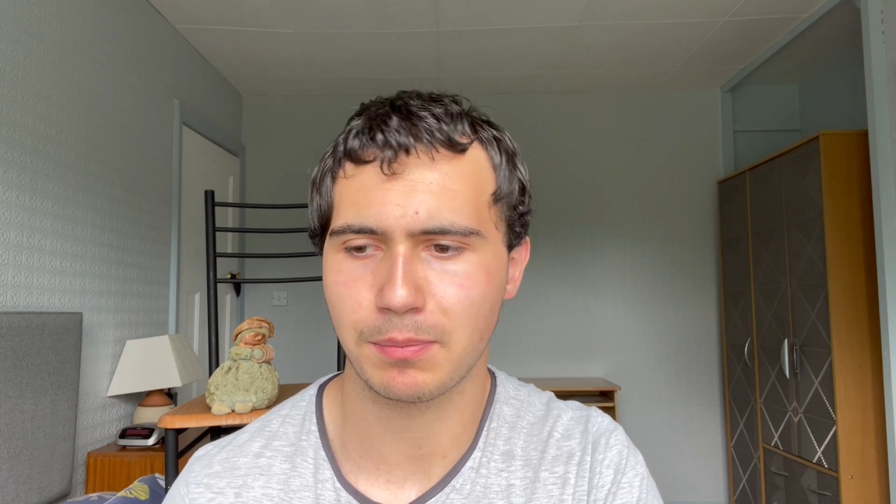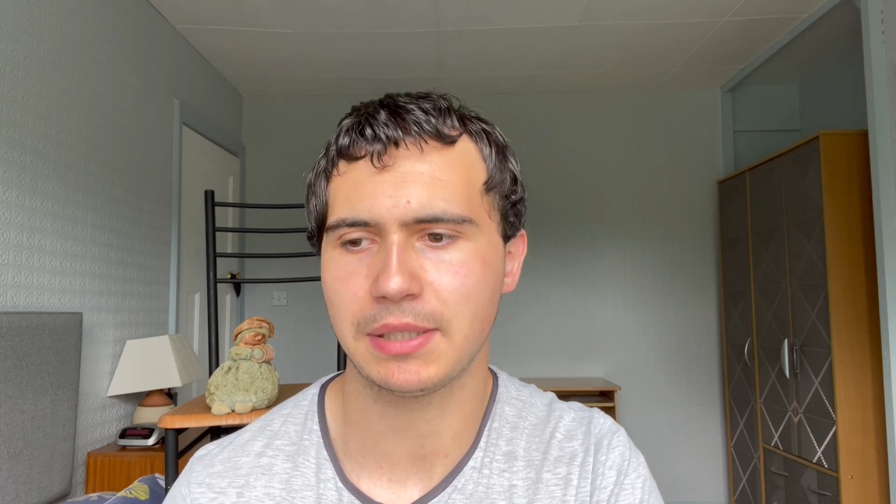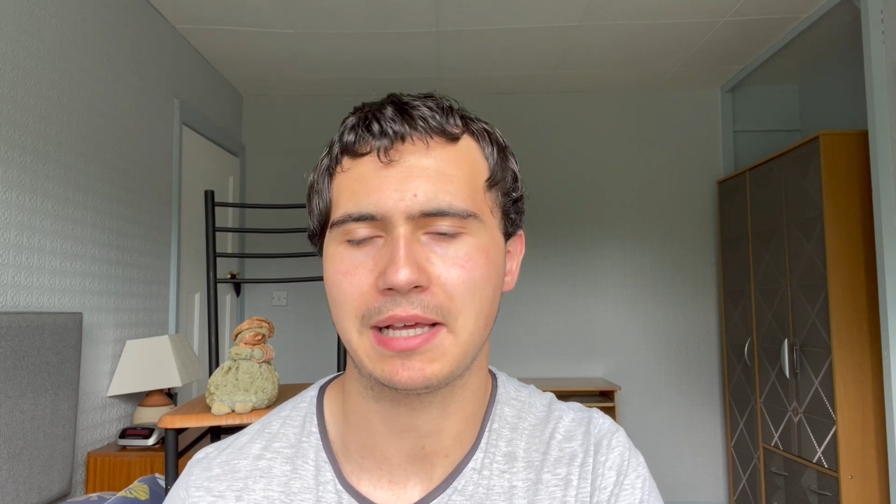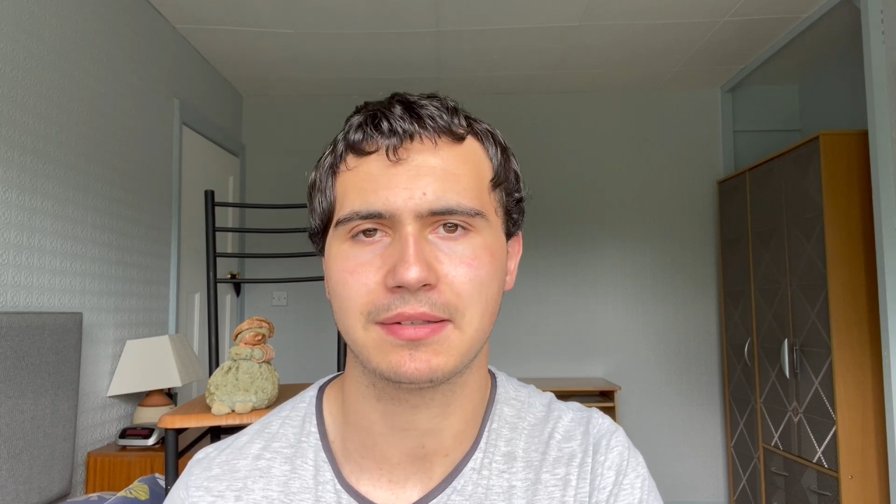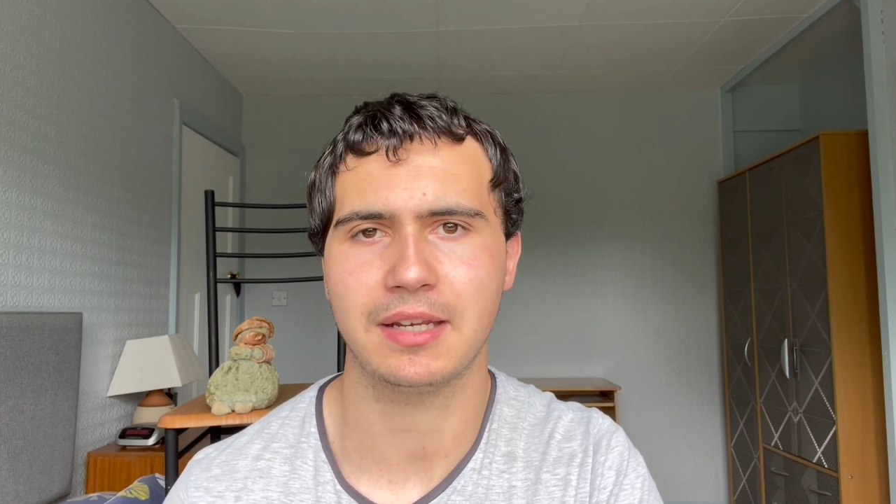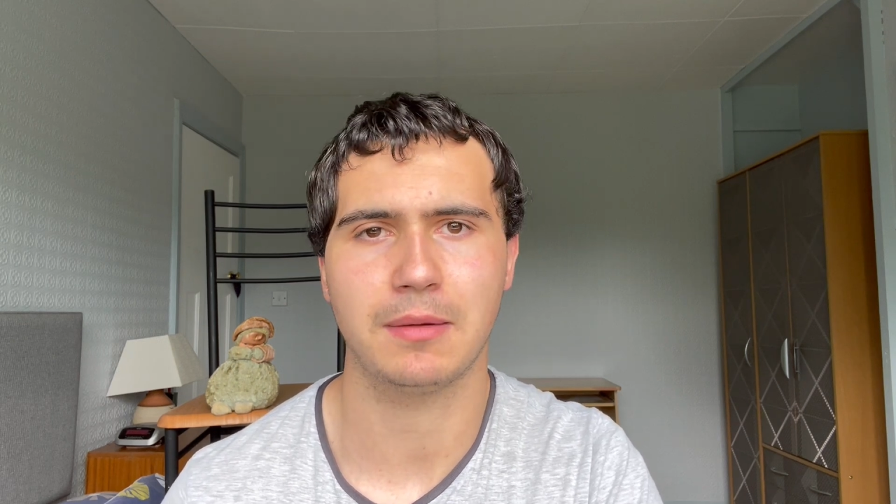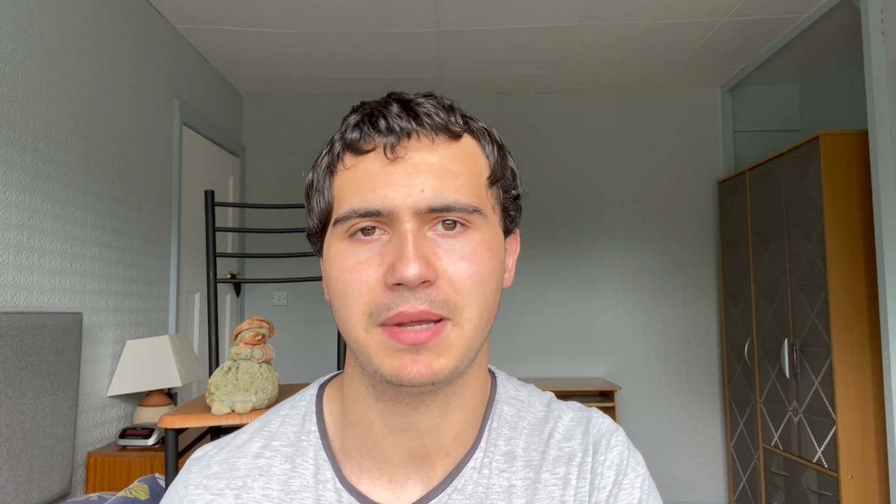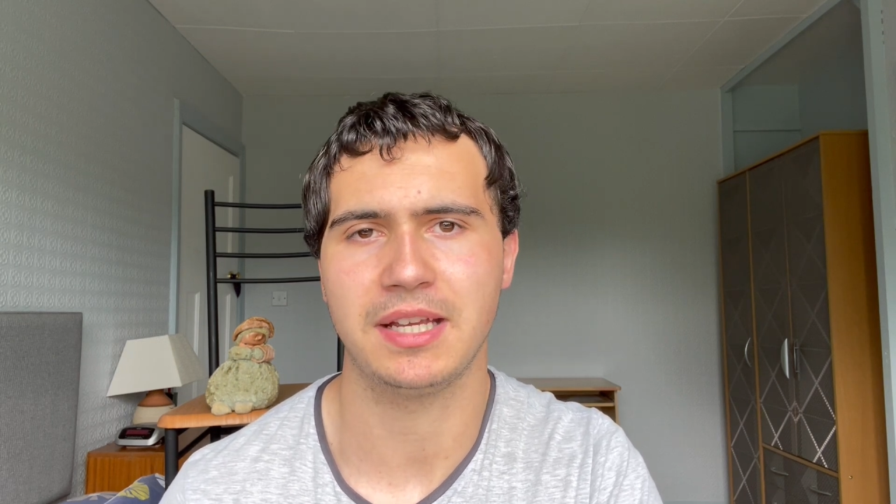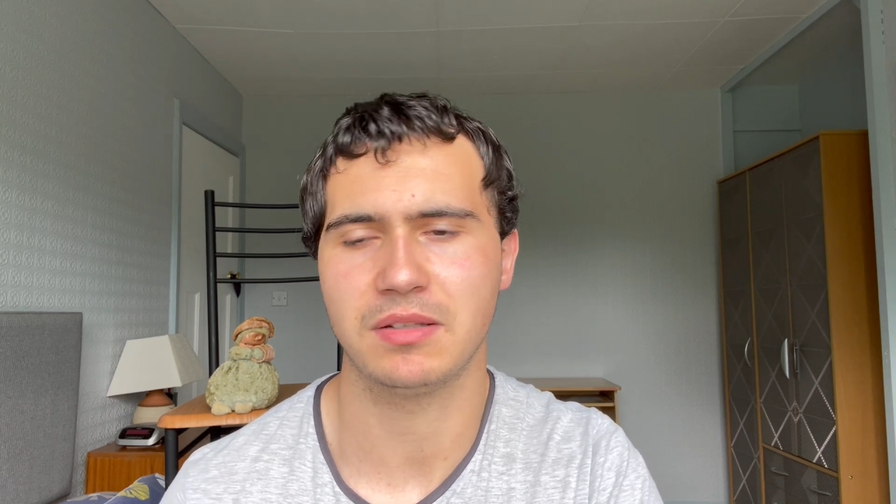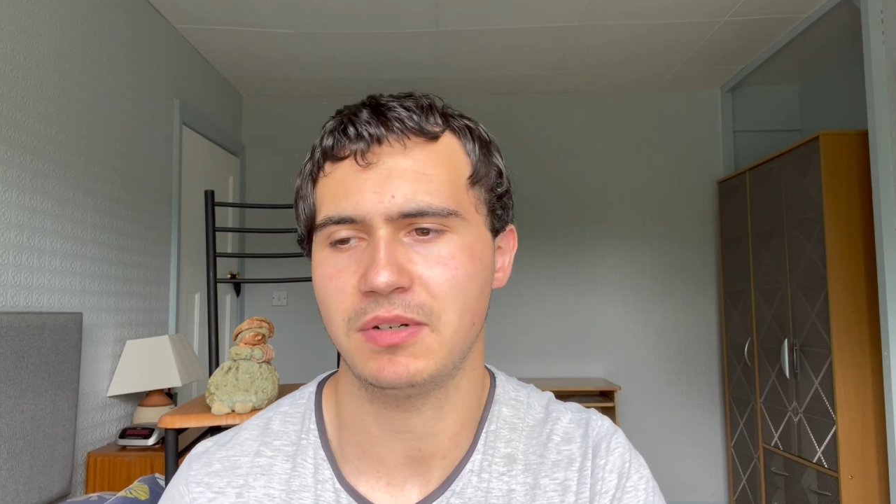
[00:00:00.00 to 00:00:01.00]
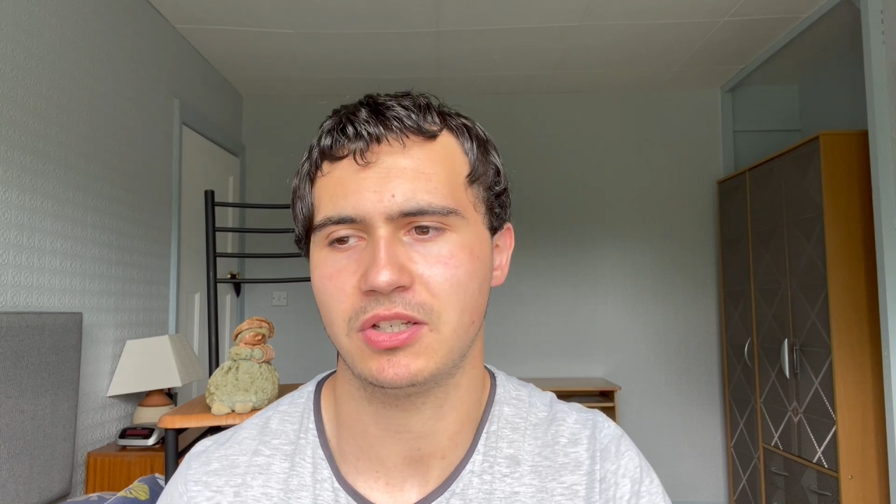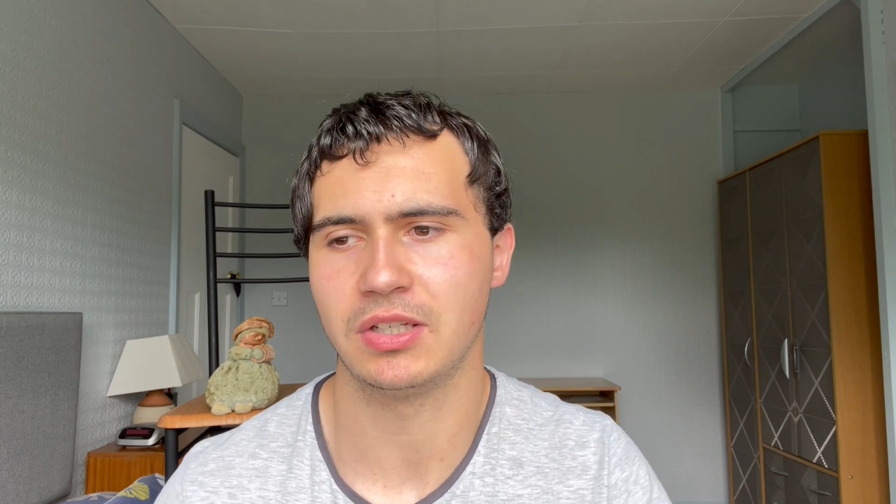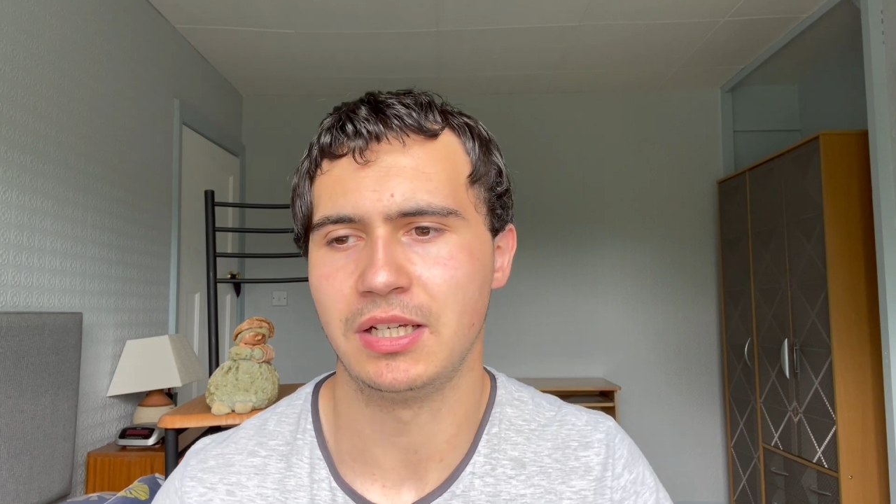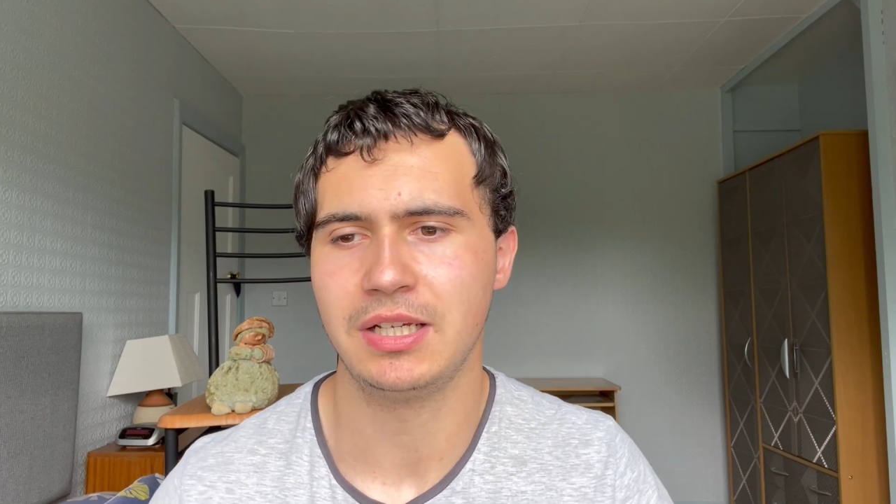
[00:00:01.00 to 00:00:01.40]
plastic based, which